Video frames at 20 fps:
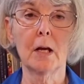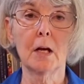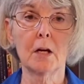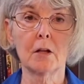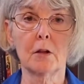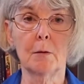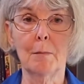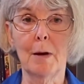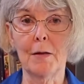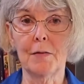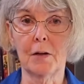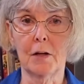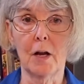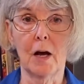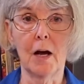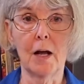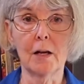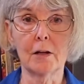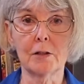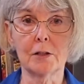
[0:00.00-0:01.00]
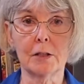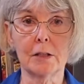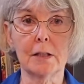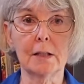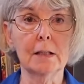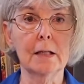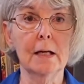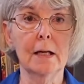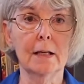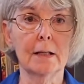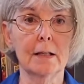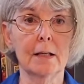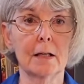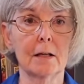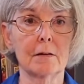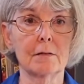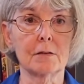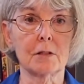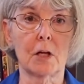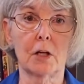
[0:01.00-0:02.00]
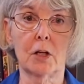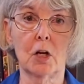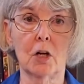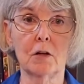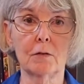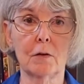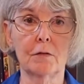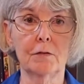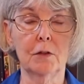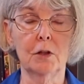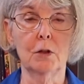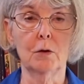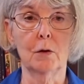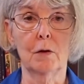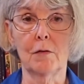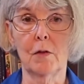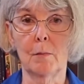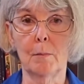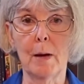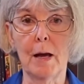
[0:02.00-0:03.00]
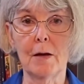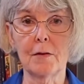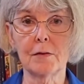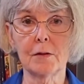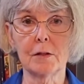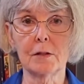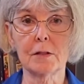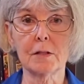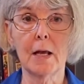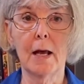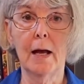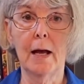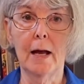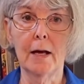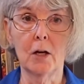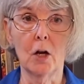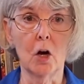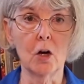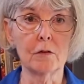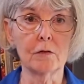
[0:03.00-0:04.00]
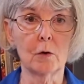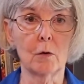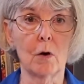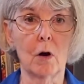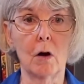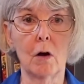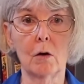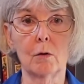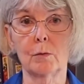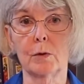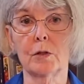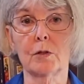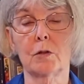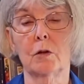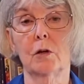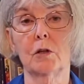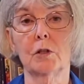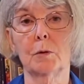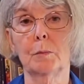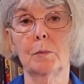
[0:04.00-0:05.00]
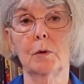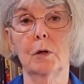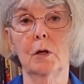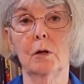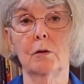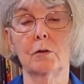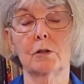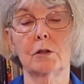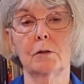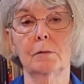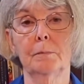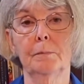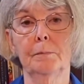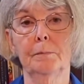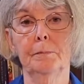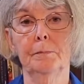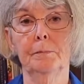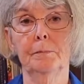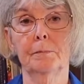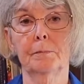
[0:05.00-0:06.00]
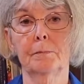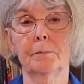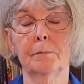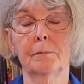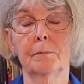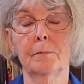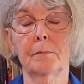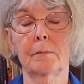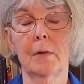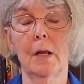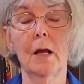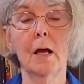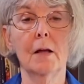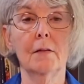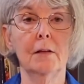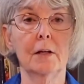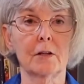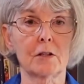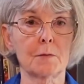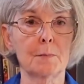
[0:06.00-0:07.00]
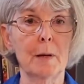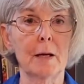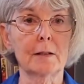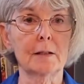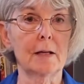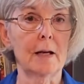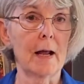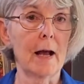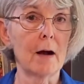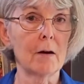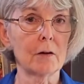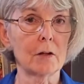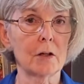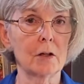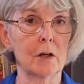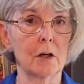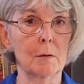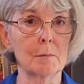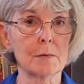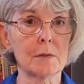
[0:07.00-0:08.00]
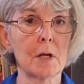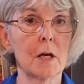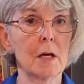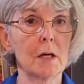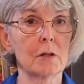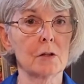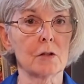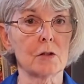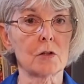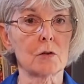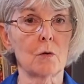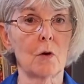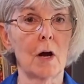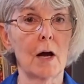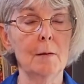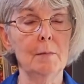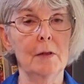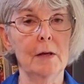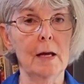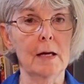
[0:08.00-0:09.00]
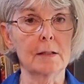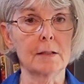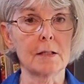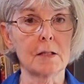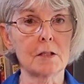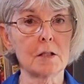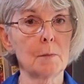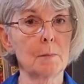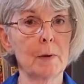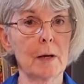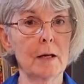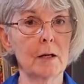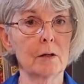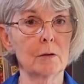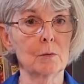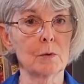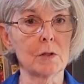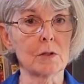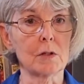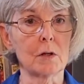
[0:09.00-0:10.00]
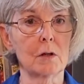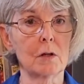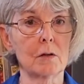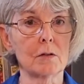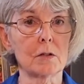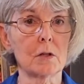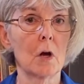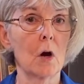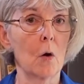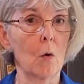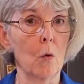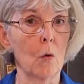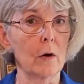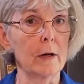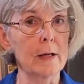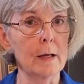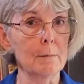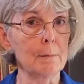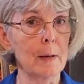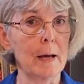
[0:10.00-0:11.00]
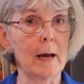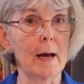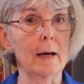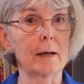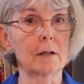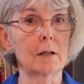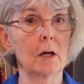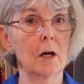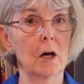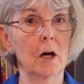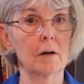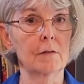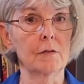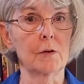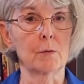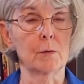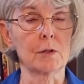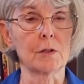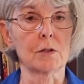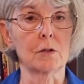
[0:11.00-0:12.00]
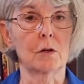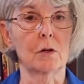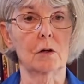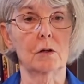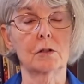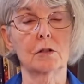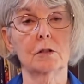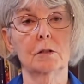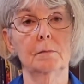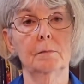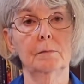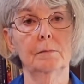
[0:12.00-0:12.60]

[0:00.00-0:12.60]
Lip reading: The methodology gives an overview of the methods and overall research approach. The expected outcomes describe the anticipated results or impact of the research.